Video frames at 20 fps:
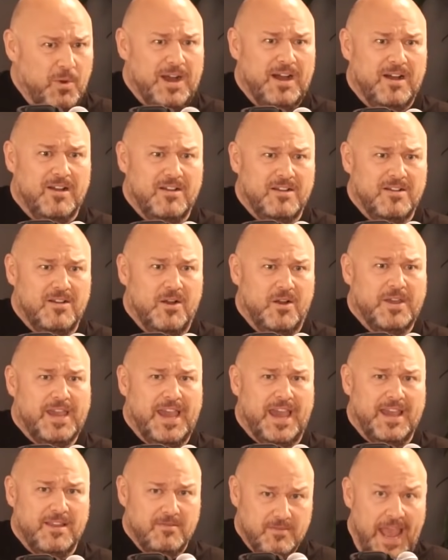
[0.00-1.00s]
Well,
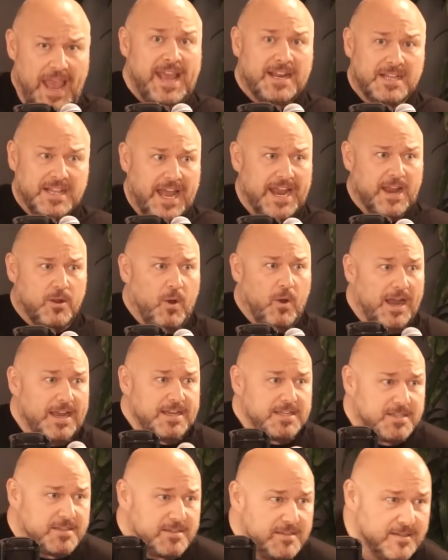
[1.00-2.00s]
okay, and
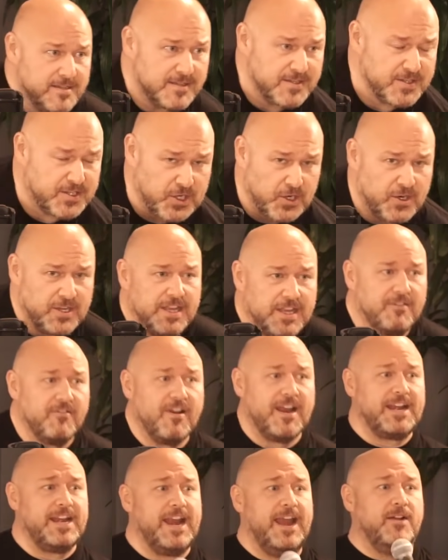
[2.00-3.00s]
likewise, certainly
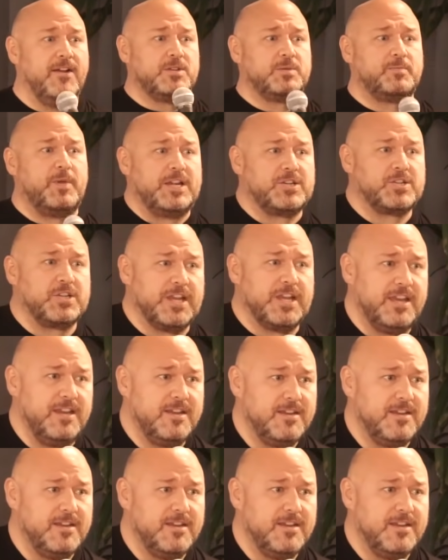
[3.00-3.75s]
right now, especially.